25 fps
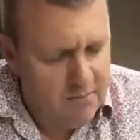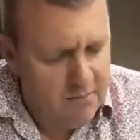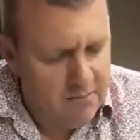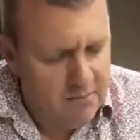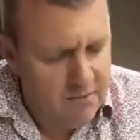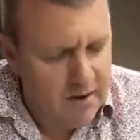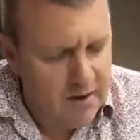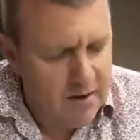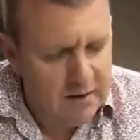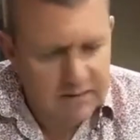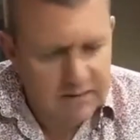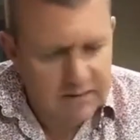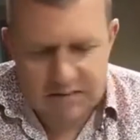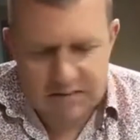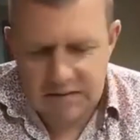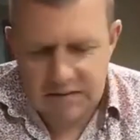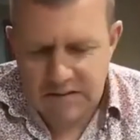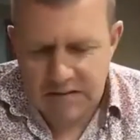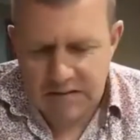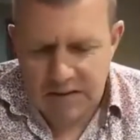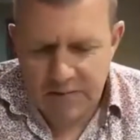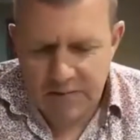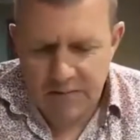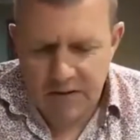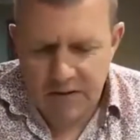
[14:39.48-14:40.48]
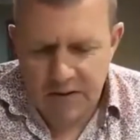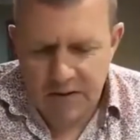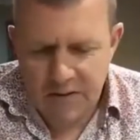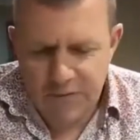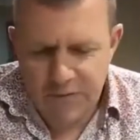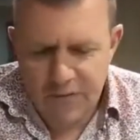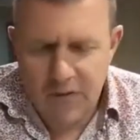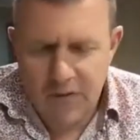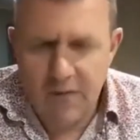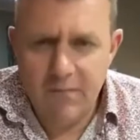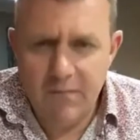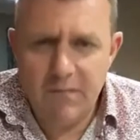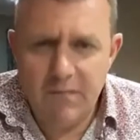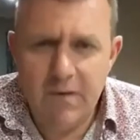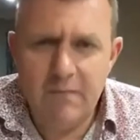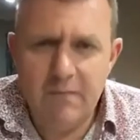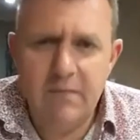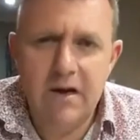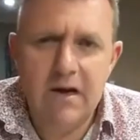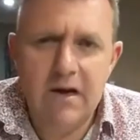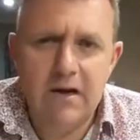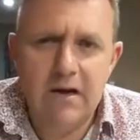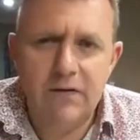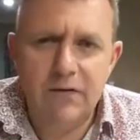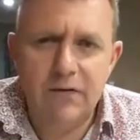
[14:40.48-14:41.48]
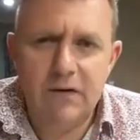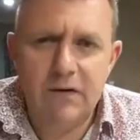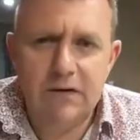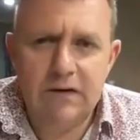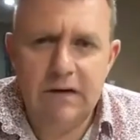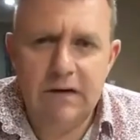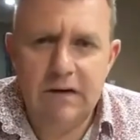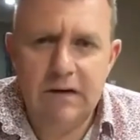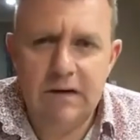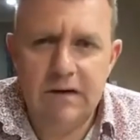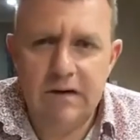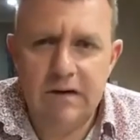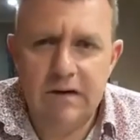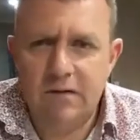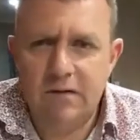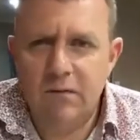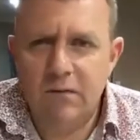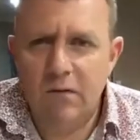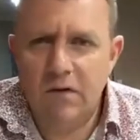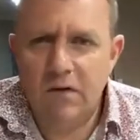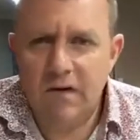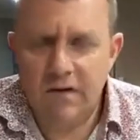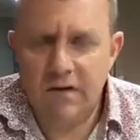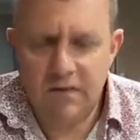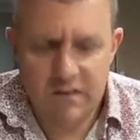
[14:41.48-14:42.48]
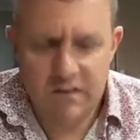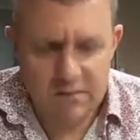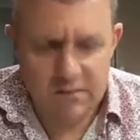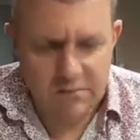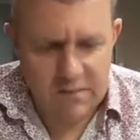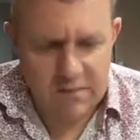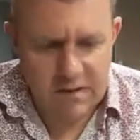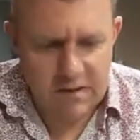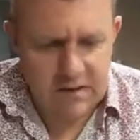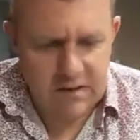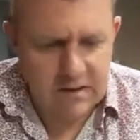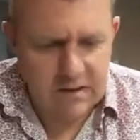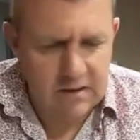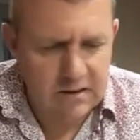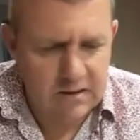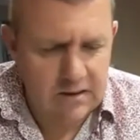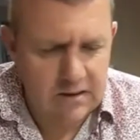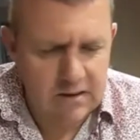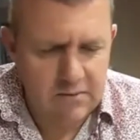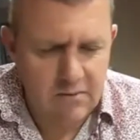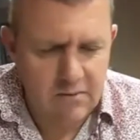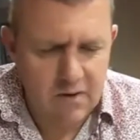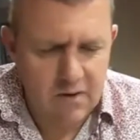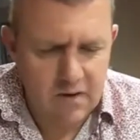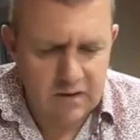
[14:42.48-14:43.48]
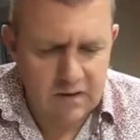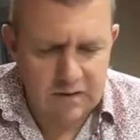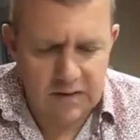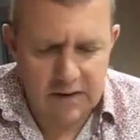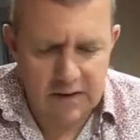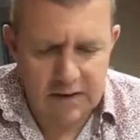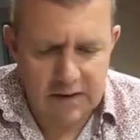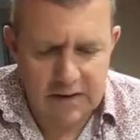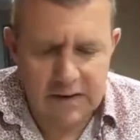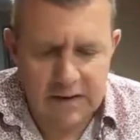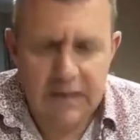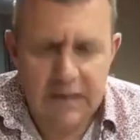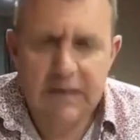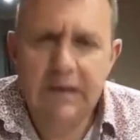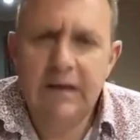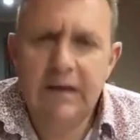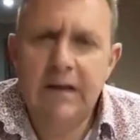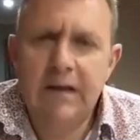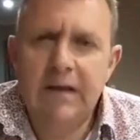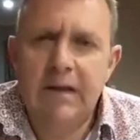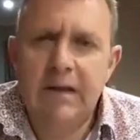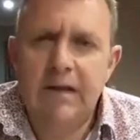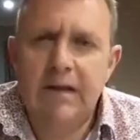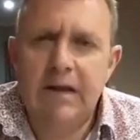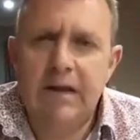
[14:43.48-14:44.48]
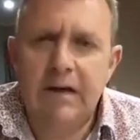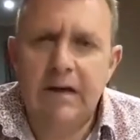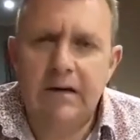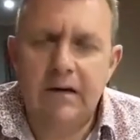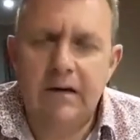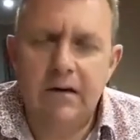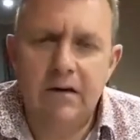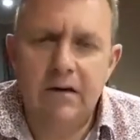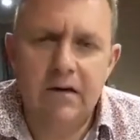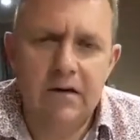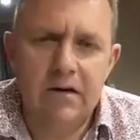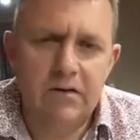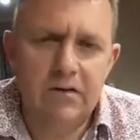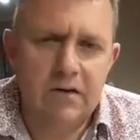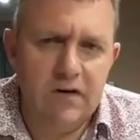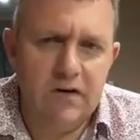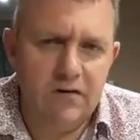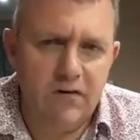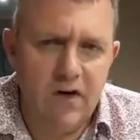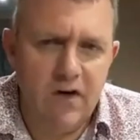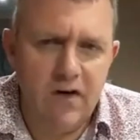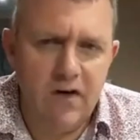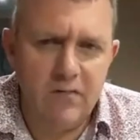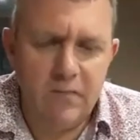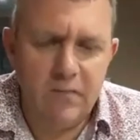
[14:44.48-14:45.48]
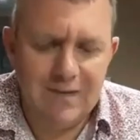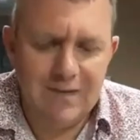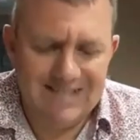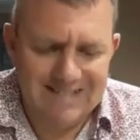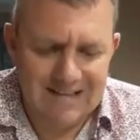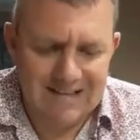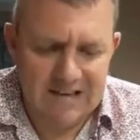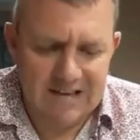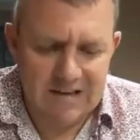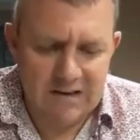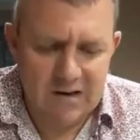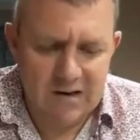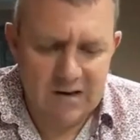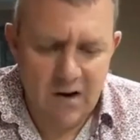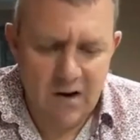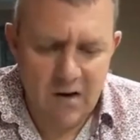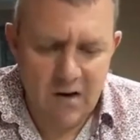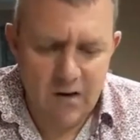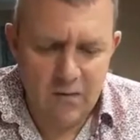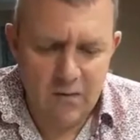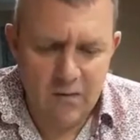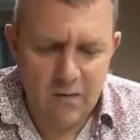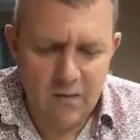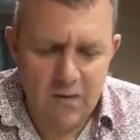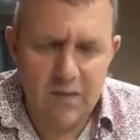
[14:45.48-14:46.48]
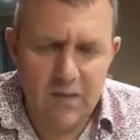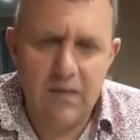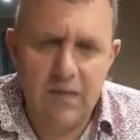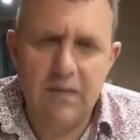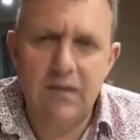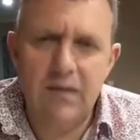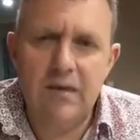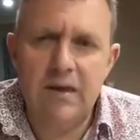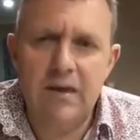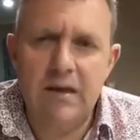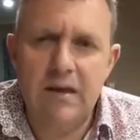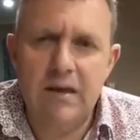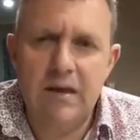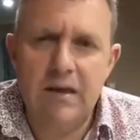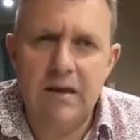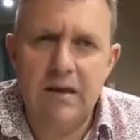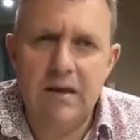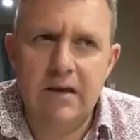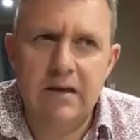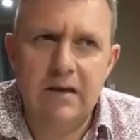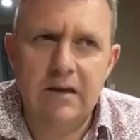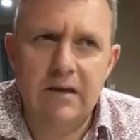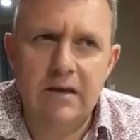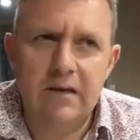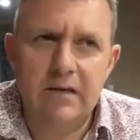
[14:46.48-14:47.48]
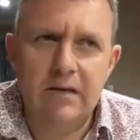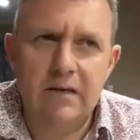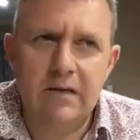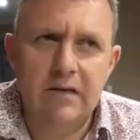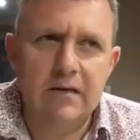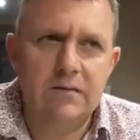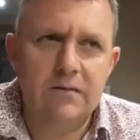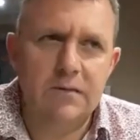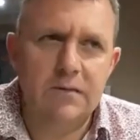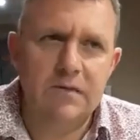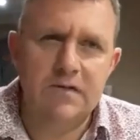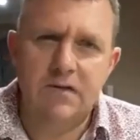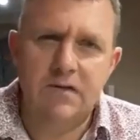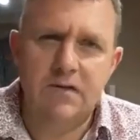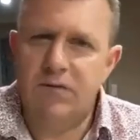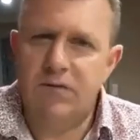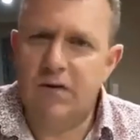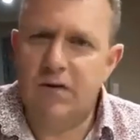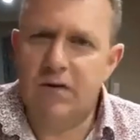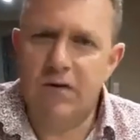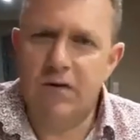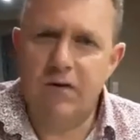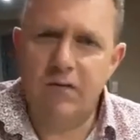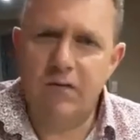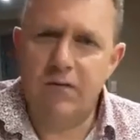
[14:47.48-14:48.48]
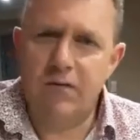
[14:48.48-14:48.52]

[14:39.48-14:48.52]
And somebody from the medical fraternity this morning sent me an inbox saying that only 25% of the specific